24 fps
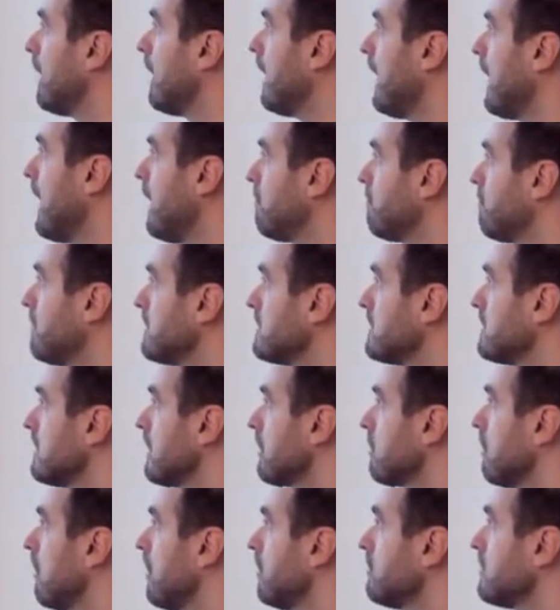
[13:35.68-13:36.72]
happen in
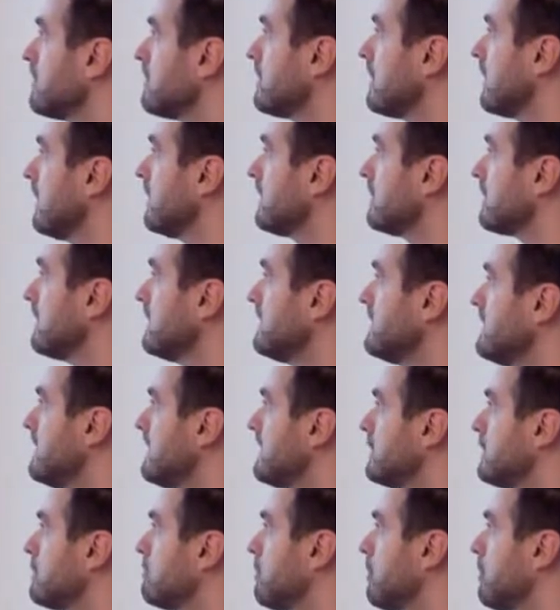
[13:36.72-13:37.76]
the ground state is
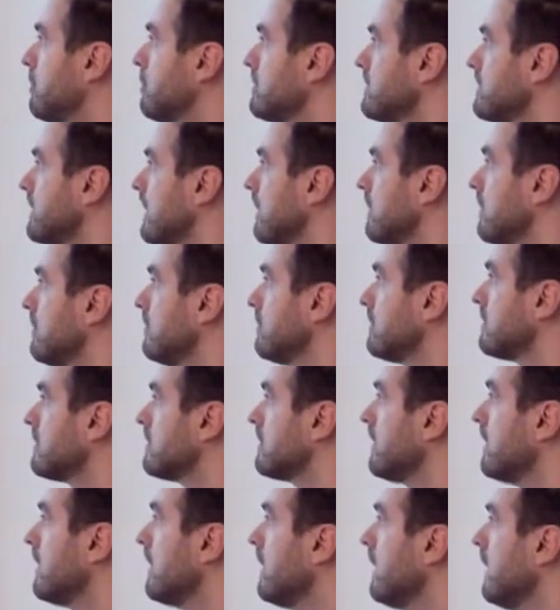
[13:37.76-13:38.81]
60 picoseconds.
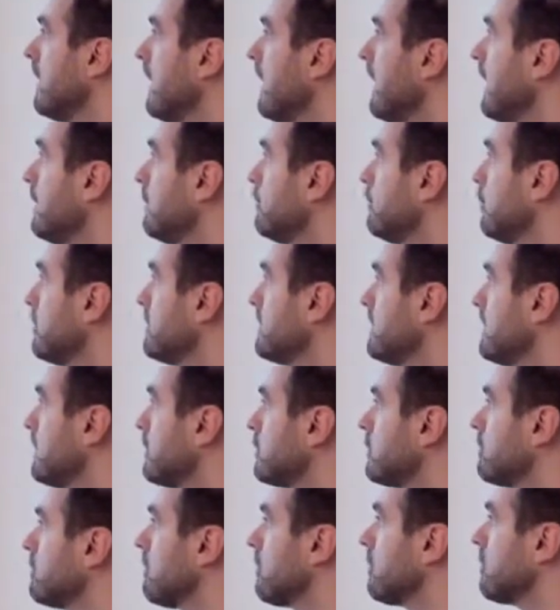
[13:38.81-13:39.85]
And for
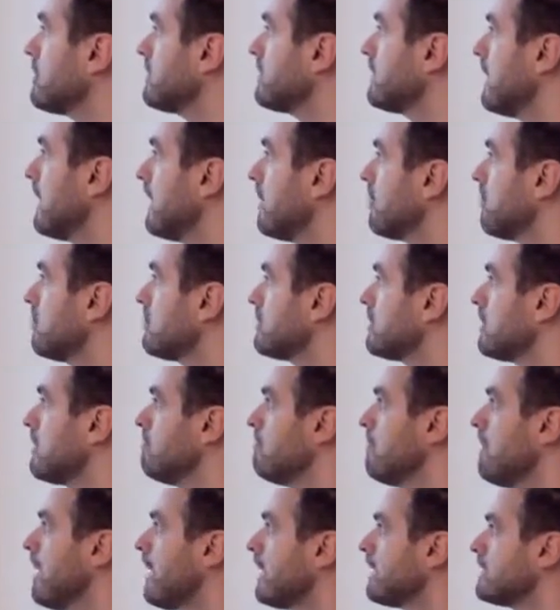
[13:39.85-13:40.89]
60 picoseconds, the
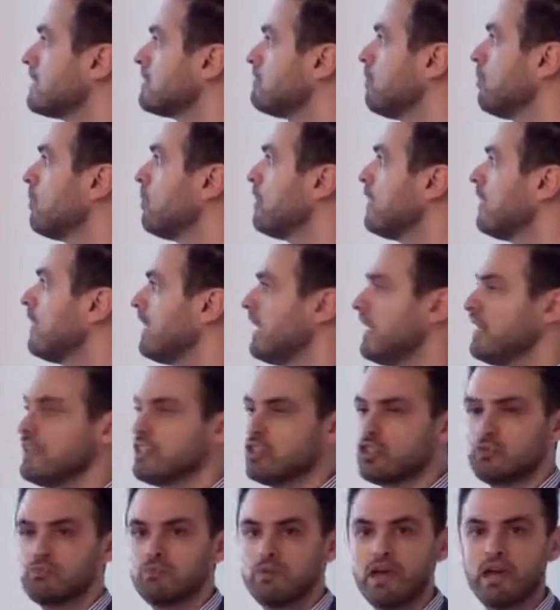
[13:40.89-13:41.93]
maximum
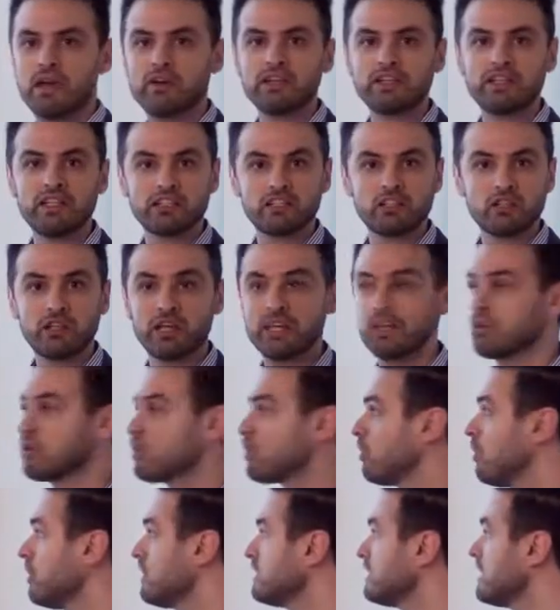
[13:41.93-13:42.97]
energy barrier that you can
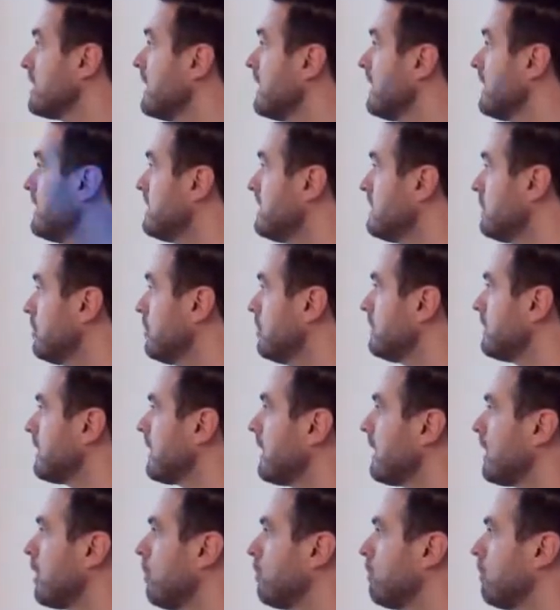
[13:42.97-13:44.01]
cross is 30
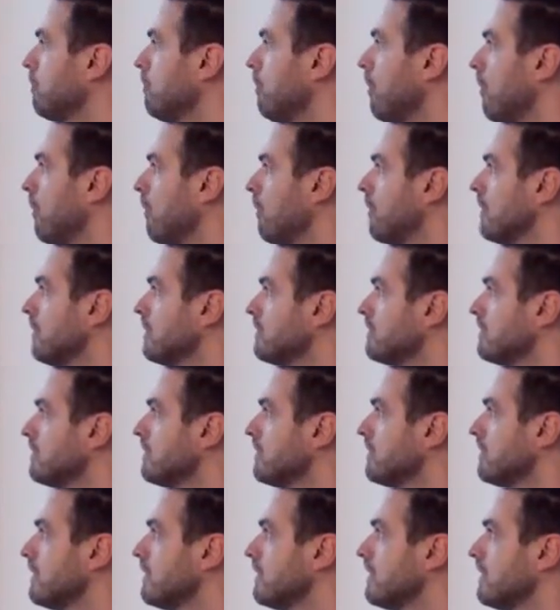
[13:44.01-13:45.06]
kcal per mole.
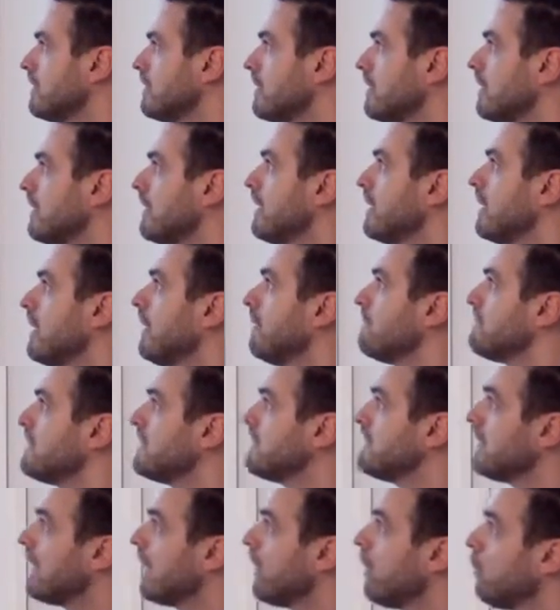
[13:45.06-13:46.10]

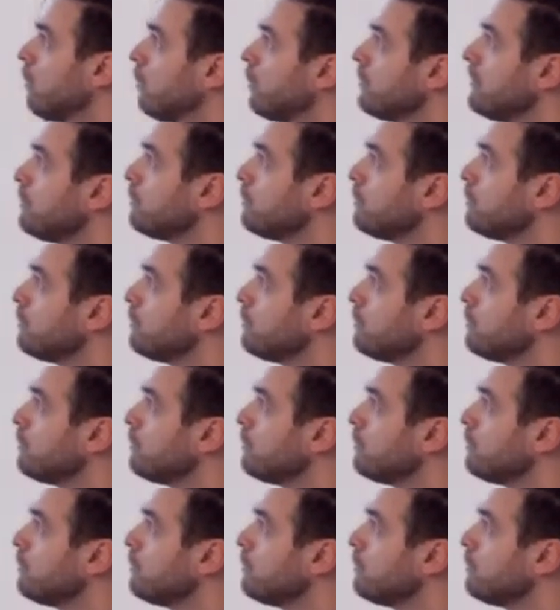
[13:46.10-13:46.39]
Now,